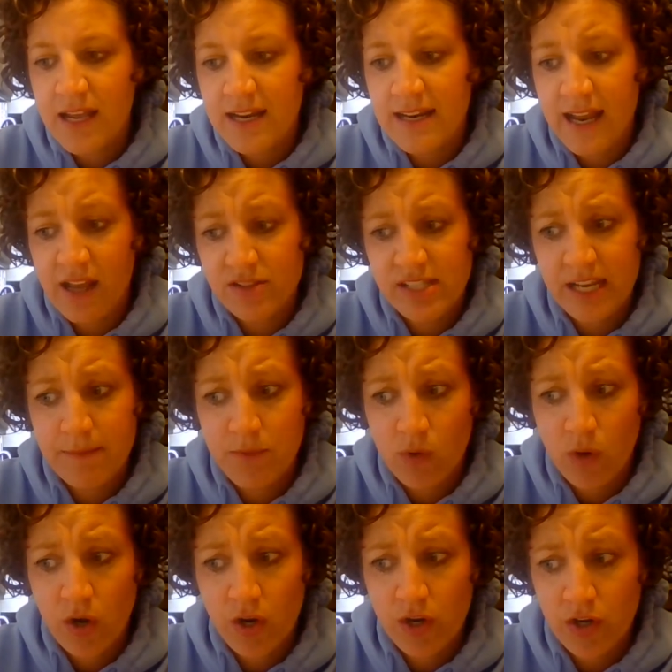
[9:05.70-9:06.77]
Now
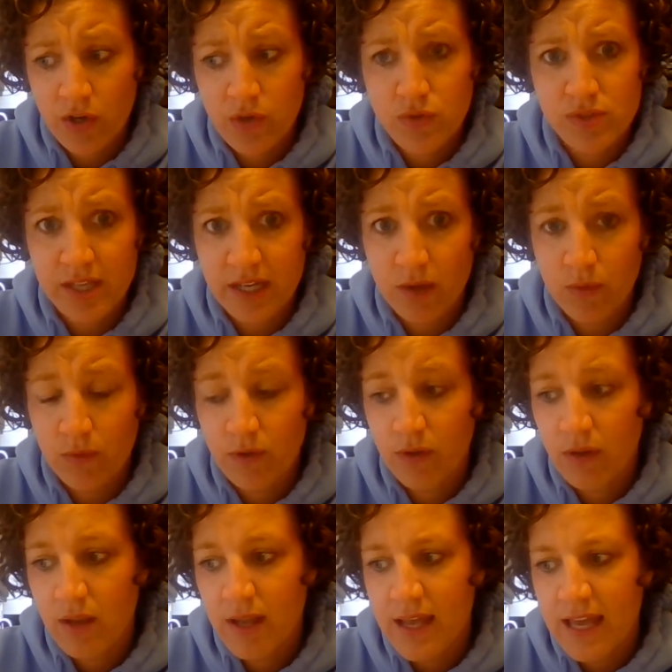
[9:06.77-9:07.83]
Samuel heard a new sound.
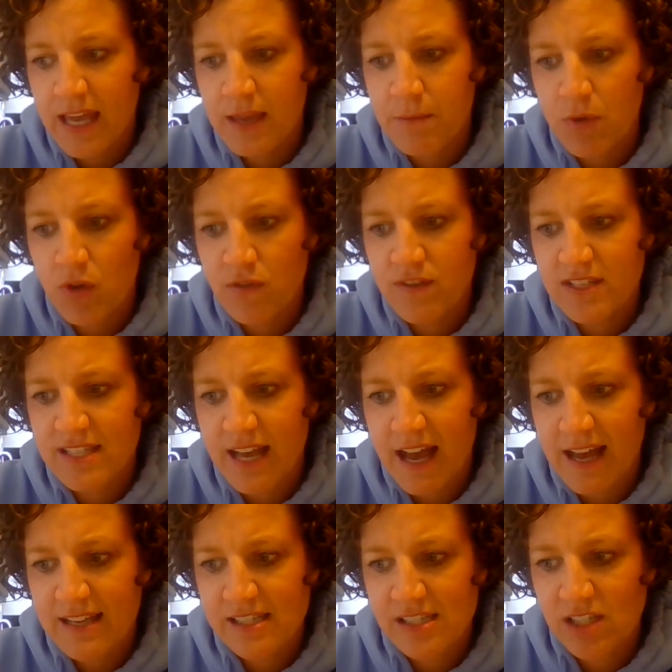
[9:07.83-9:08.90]
He moved his
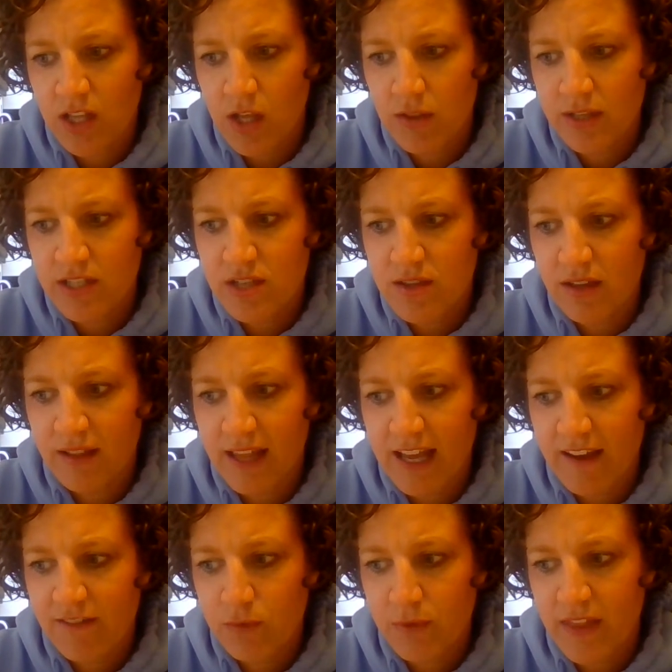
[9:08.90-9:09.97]
eyes slowly to the
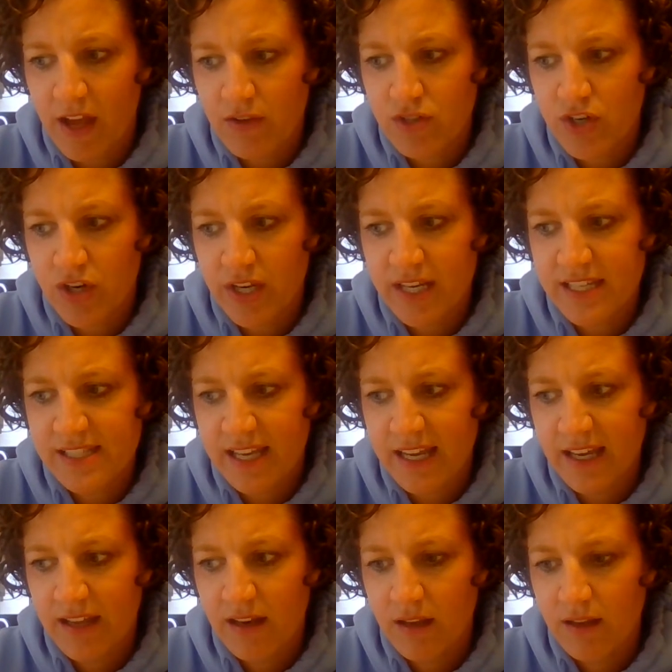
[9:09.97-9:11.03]
left without turning his
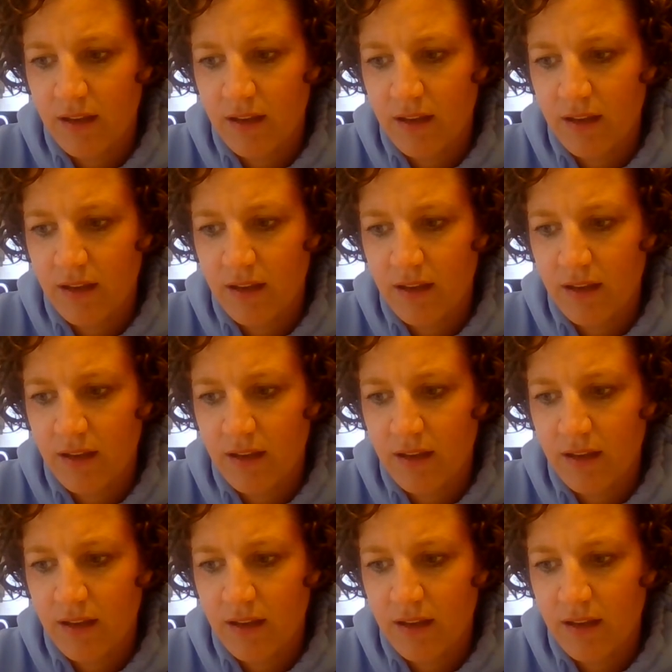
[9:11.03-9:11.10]
head,